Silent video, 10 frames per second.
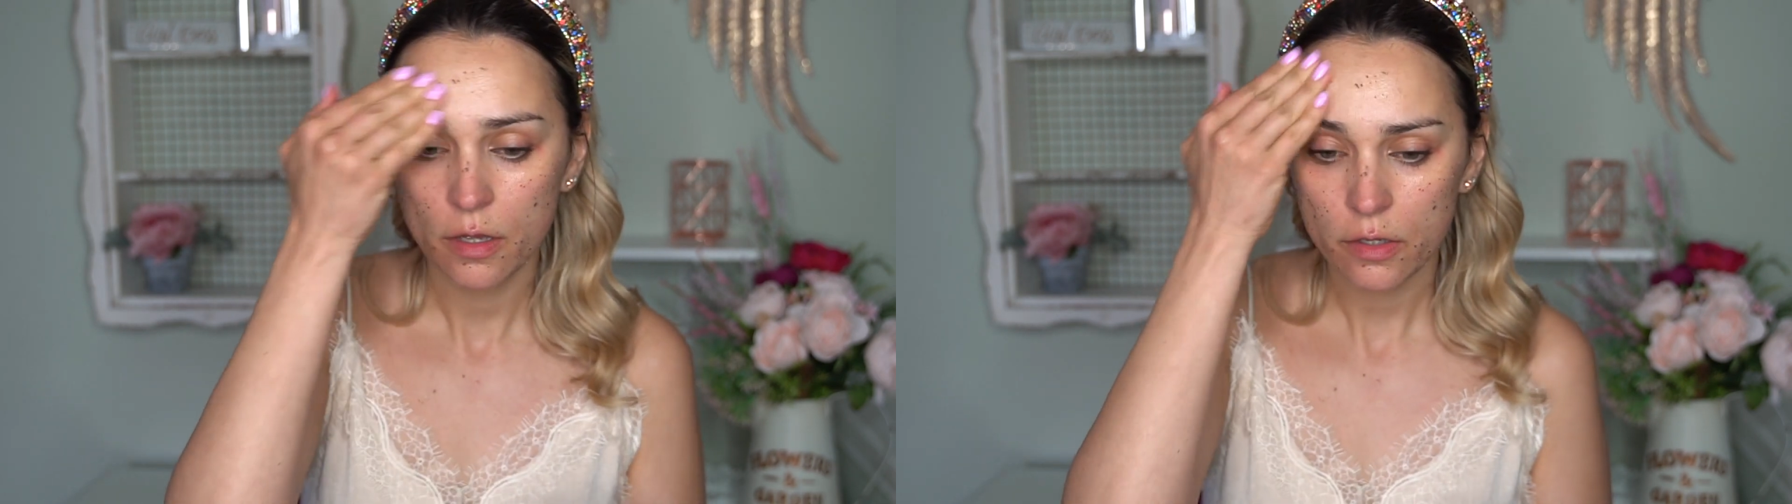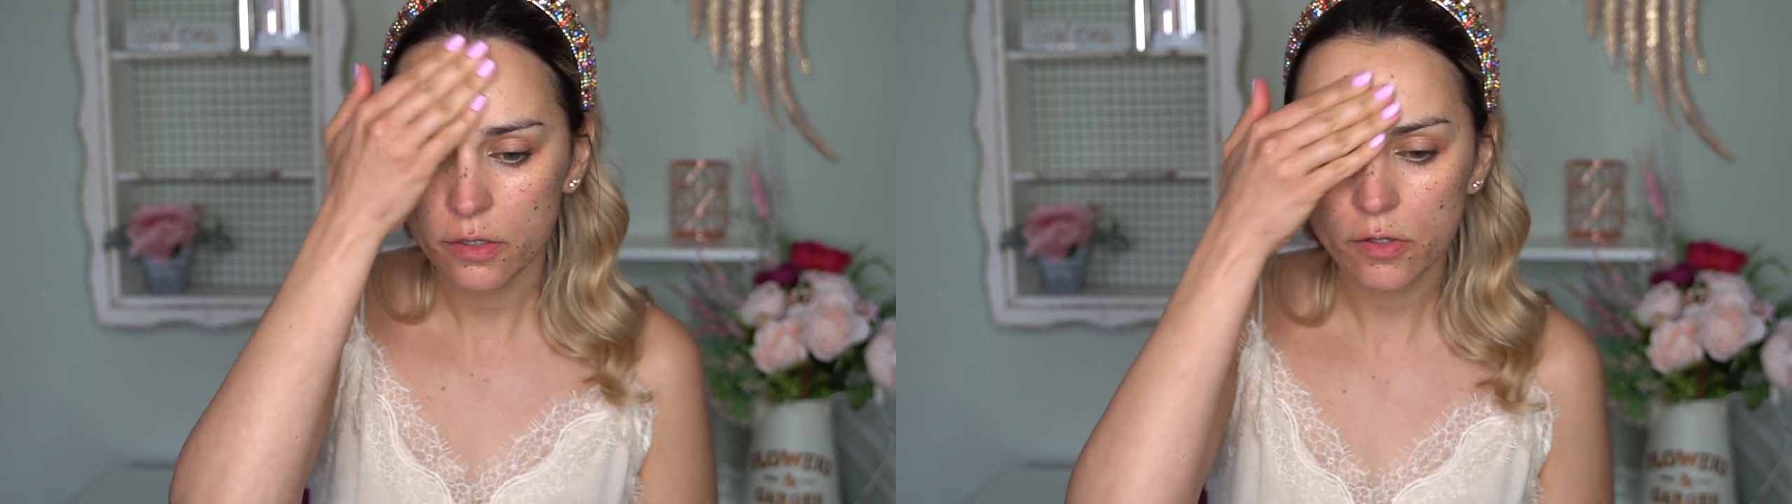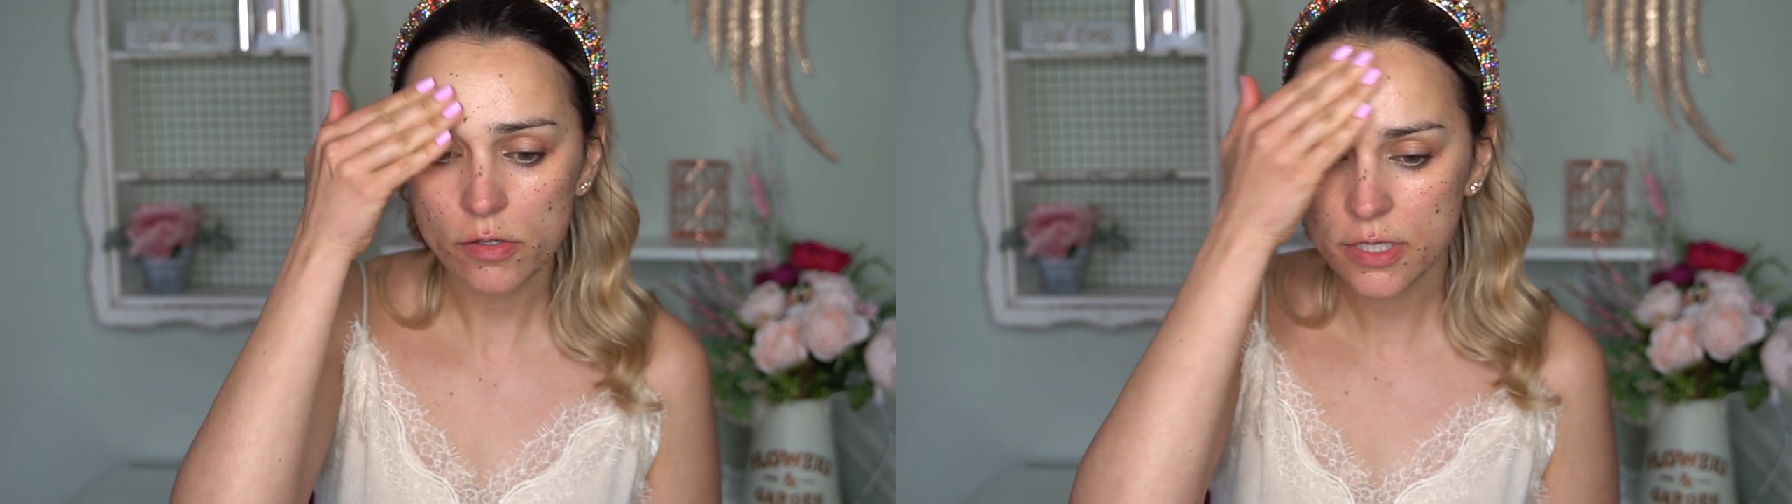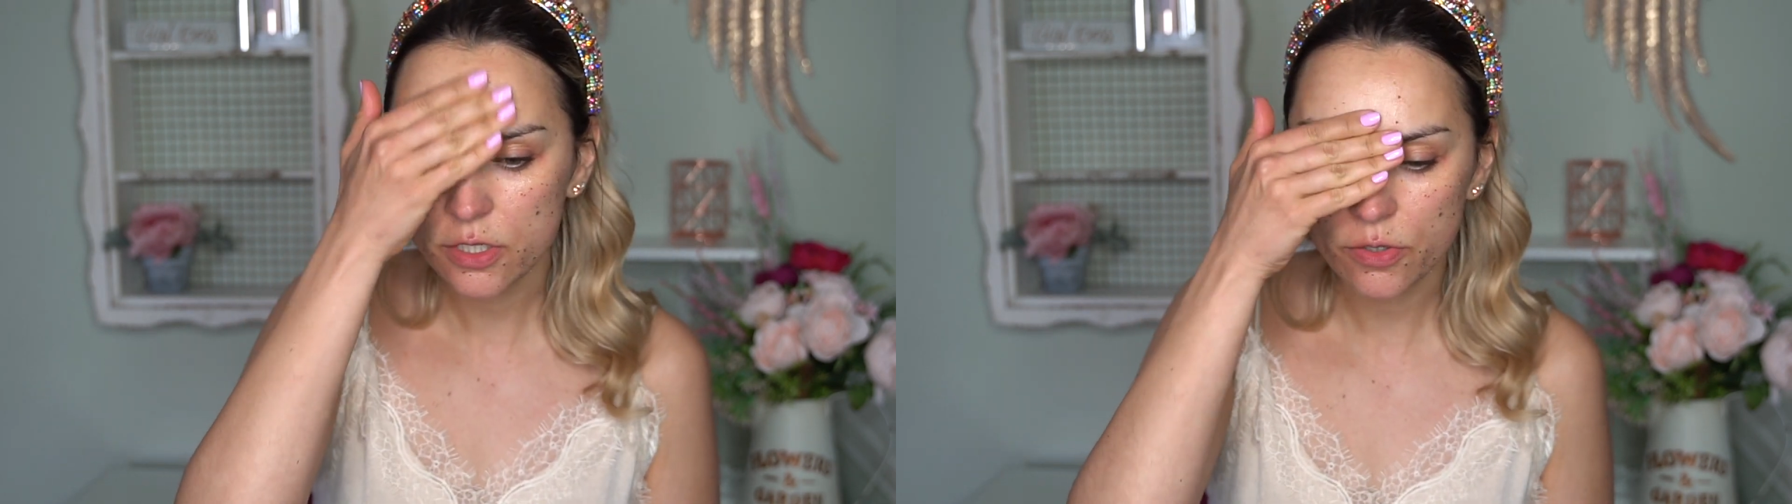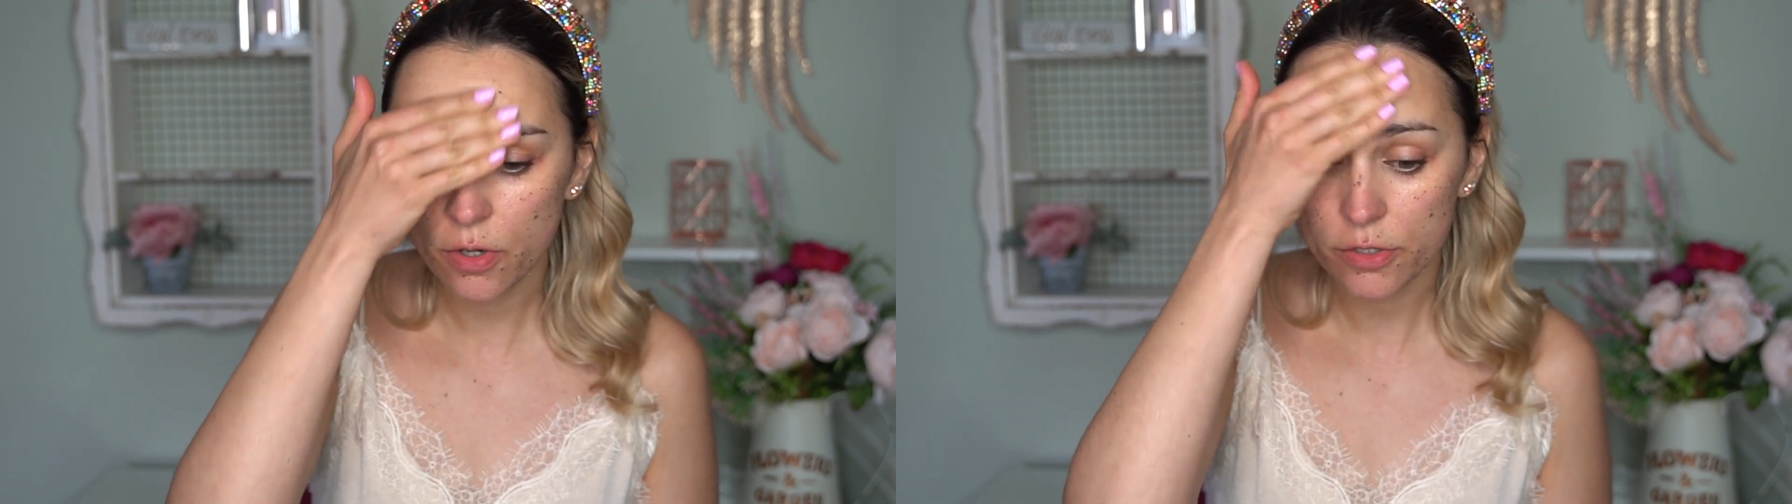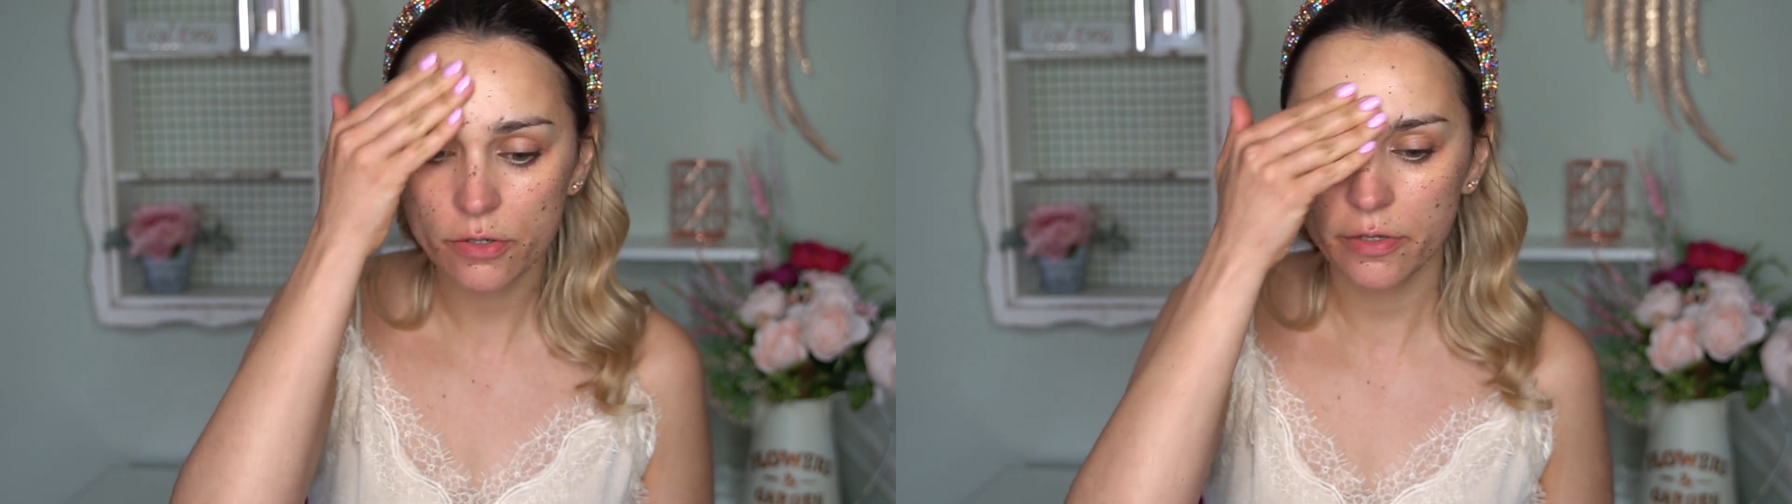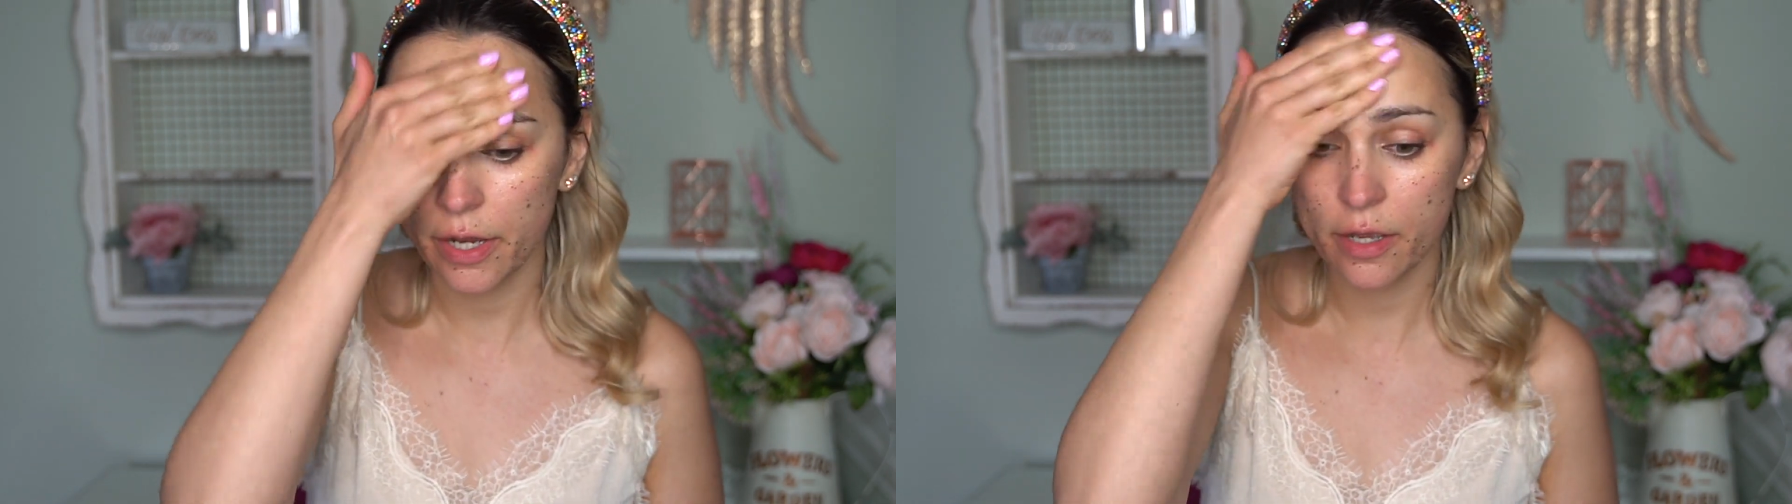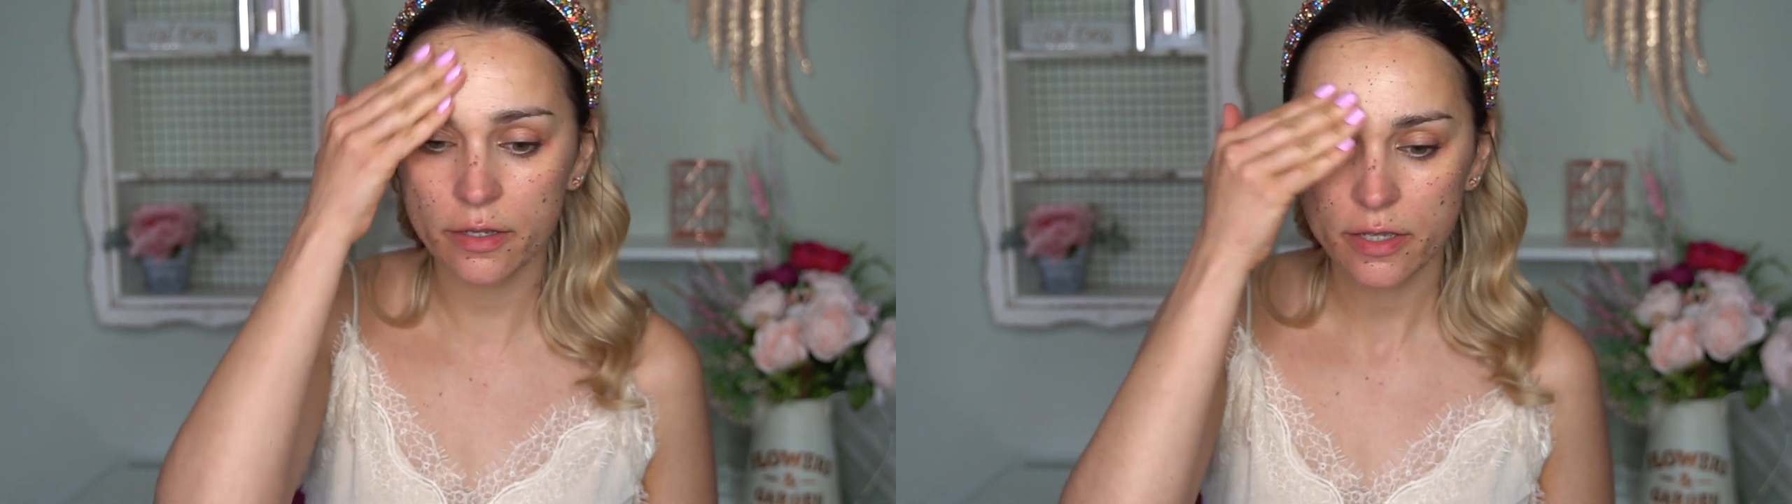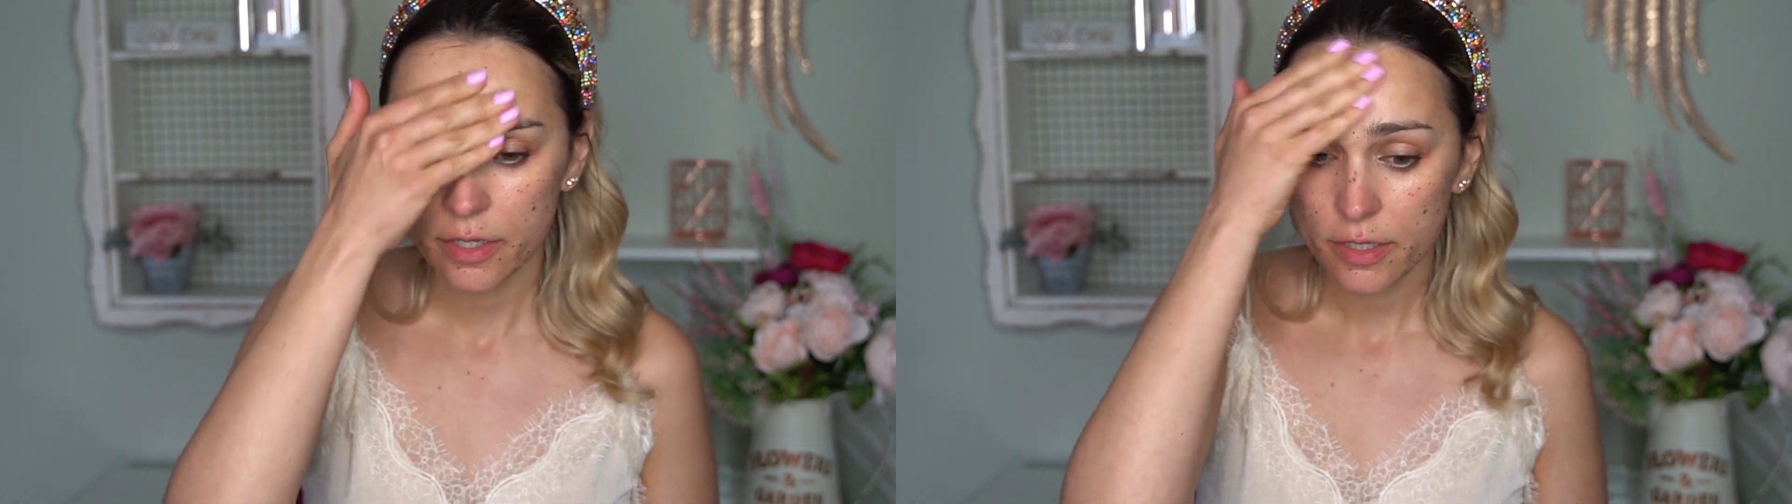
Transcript: You can also do it on your neck.